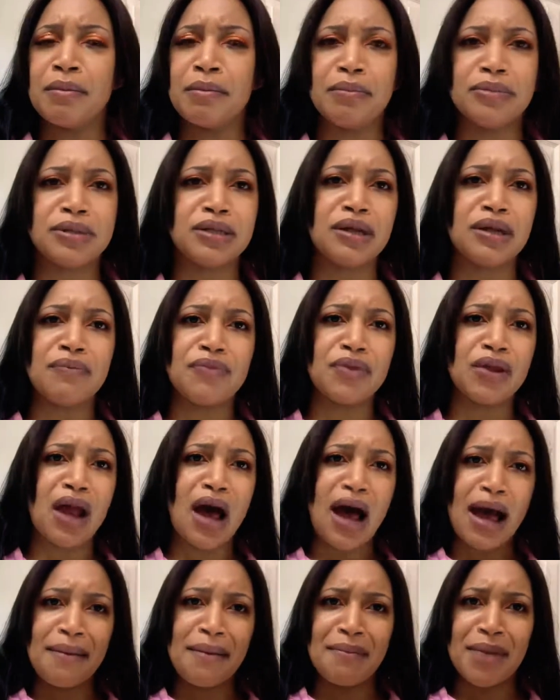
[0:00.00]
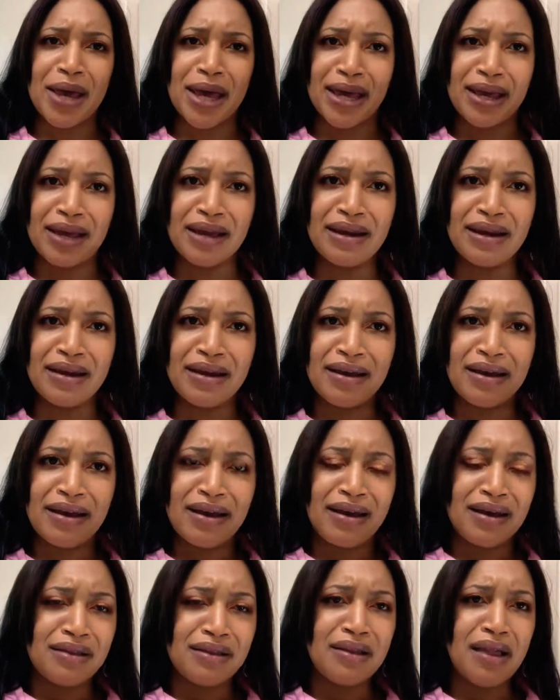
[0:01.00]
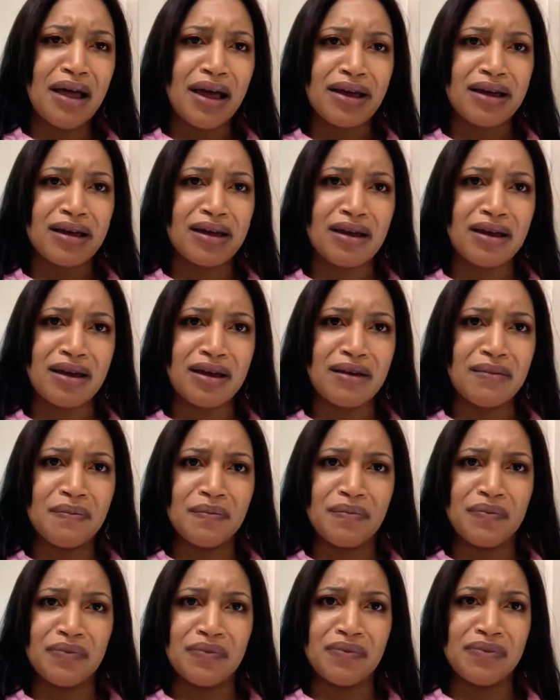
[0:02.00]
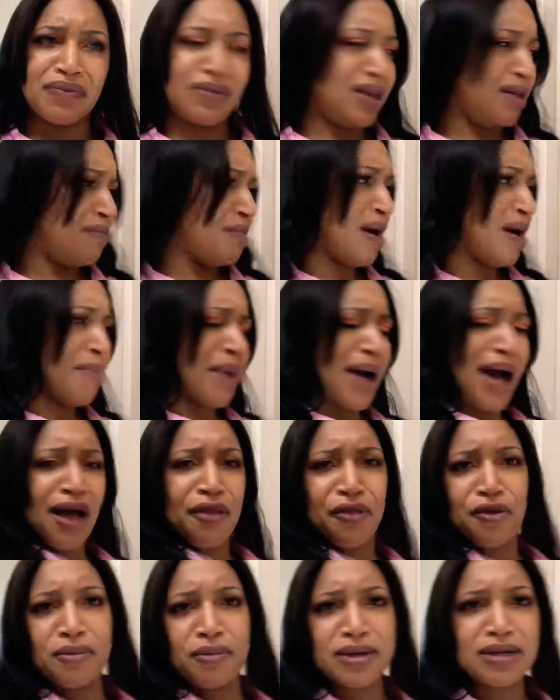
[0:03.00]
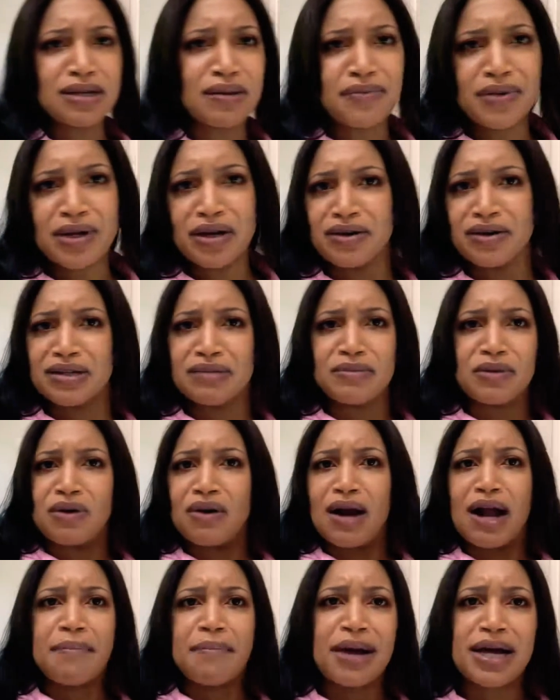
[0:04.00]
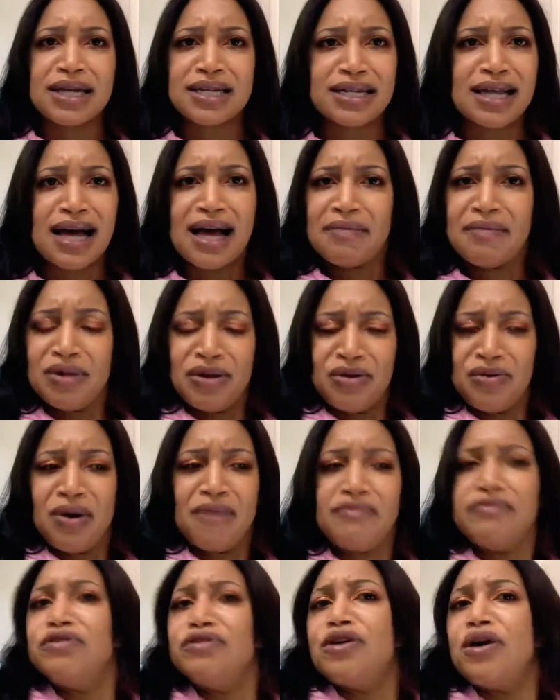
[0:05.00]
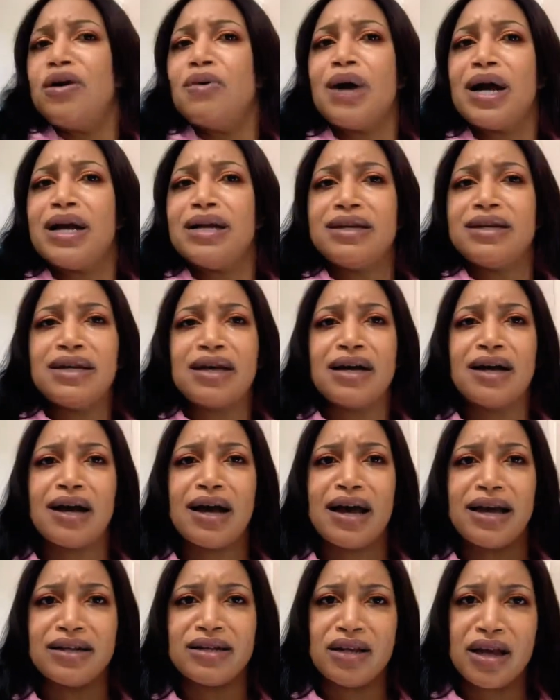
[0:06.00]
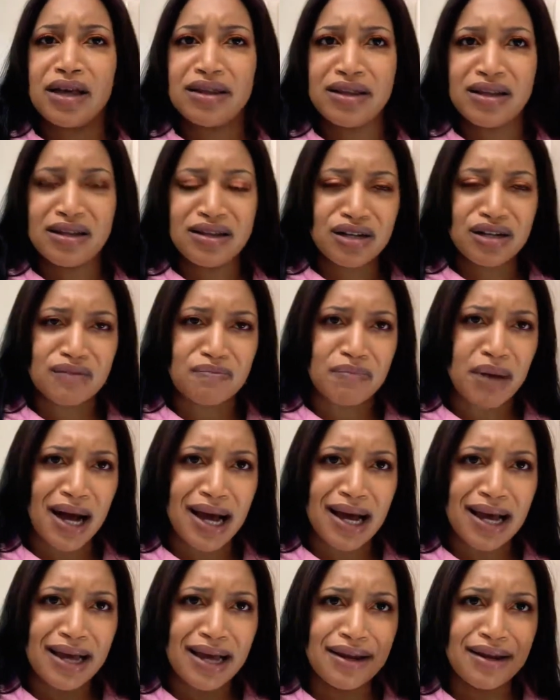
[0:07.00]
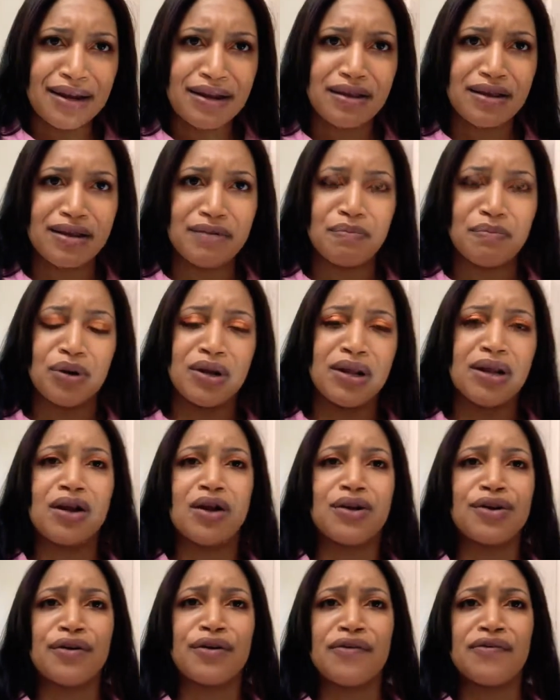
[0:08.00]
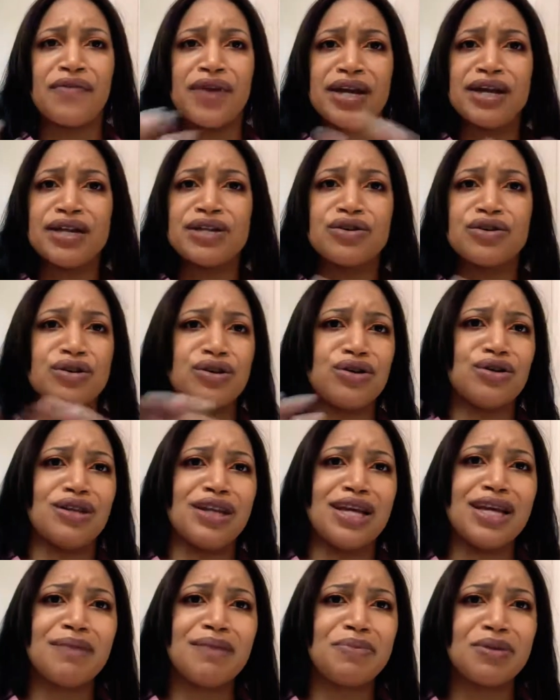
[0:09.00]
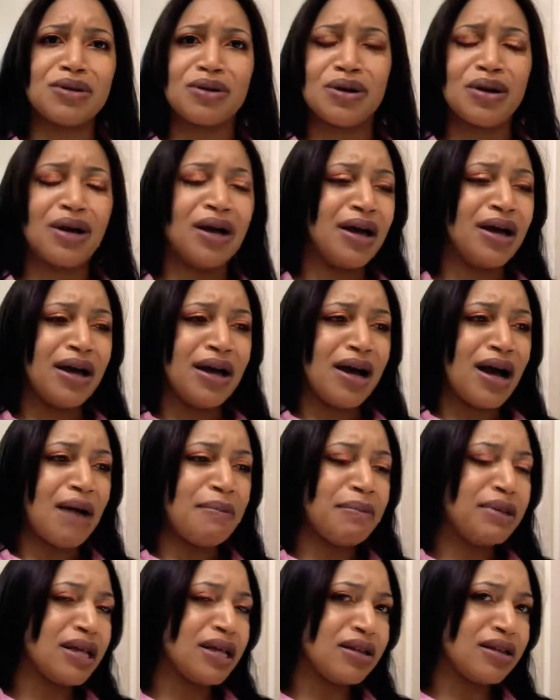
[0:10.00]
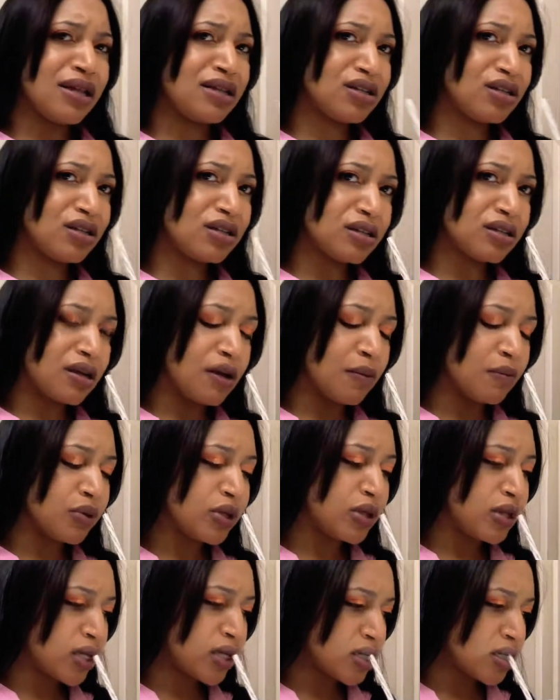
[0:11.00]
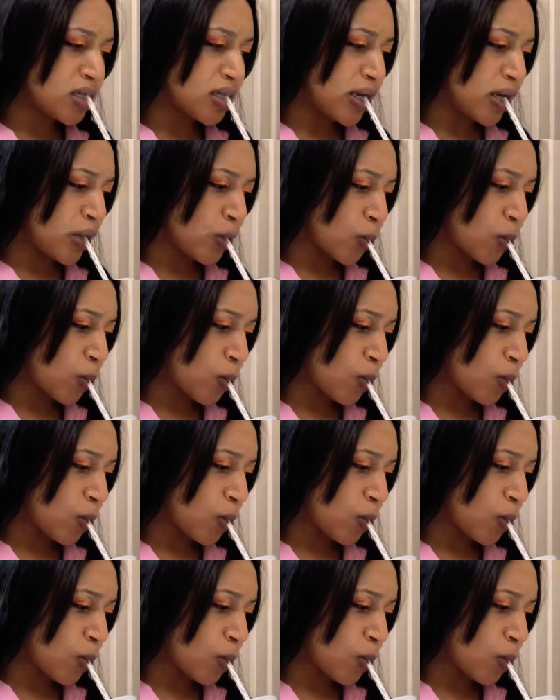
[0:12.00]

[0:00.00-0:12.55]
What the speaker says: something I made, like in my bathroom or something, or in some crap ass lab, you have no idea, and then just buy it and then put it on your face or your lips, or I mean, that's just completely insane.